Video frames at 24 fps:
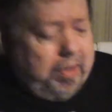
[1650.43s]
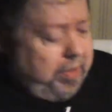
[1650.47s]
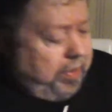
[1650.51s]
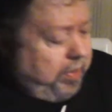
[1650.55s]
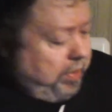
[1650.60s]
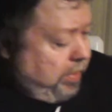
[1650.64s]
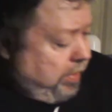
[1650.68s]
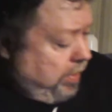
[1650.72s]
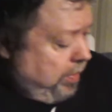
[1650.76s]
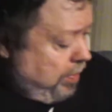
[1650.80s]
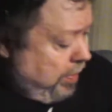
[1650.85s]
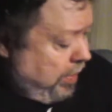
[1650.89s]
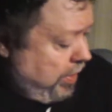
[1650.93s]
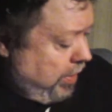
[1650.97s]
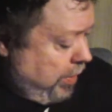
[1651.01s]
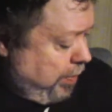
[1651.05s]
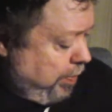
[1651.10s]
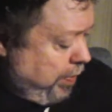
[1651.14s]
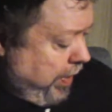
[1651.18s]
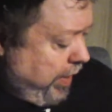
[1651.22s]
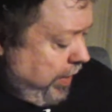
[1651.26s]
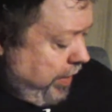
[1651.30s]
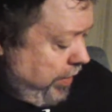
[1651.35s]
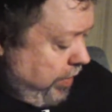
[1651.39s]
This
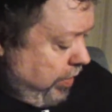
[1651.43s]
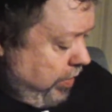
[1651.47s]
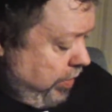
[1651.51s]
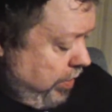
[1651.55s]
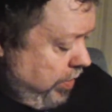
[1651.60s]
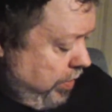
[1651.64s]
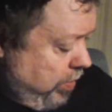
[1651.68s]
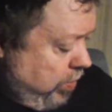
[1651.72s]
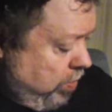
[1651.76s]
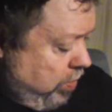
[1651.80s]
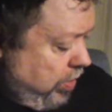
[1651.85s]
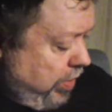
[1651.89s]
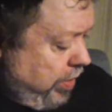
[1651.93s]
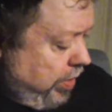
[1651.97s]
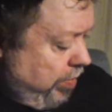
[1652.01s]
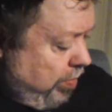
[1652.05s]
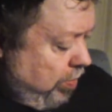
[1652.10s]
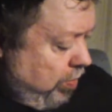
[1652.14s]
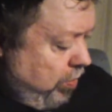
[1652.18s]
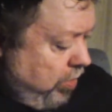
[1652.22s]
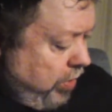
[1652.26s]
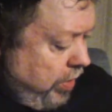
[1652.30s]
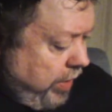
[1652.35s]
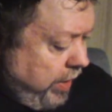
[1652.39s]
pouch is a
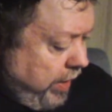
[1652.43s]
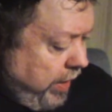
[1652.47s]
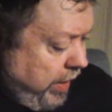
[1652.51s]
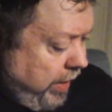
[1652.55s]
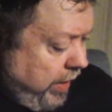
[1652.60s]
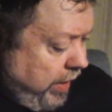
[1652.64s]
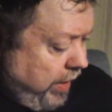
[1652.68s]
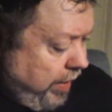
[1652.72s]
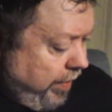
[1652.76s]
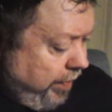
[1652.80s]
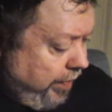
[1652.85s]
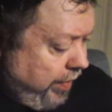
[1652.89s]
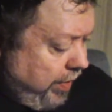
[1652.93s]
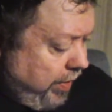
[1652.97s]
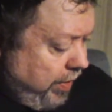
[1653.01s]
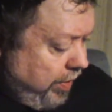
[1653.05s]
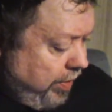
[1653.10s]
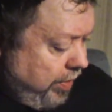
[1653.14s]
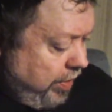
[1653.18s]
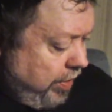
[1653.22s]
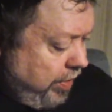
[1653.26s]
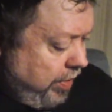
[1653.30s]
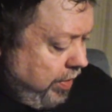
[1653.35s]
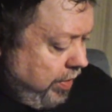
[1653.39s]
1.5
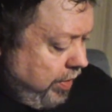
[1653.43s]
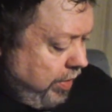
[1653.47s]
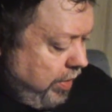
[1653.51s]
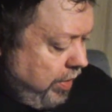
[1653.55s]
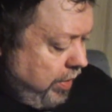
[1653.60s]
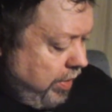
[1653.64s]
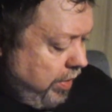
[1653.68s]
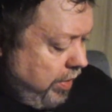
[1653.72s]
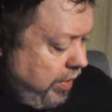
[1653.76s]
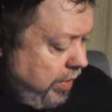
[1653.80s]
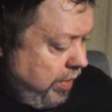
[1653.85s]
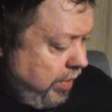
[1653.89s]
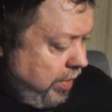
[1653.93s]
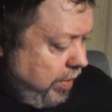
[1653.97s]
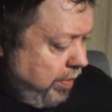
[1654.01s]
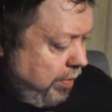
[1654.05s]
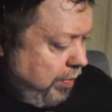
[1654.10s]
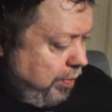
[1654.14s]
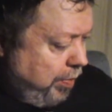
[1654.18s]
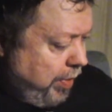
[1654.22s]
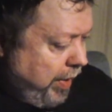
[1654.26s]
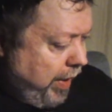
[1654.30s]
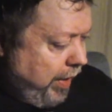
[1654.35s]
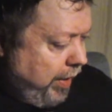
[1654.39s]
ounce
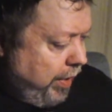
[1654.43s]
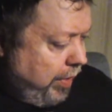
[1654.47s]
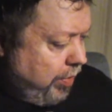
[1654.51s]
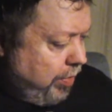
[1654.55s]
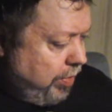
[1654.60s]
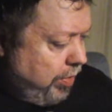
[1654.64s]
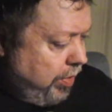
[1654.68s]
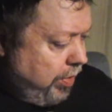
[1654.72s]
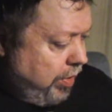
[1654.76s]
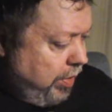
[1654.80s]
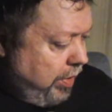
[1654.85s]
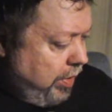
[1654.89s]
pouch.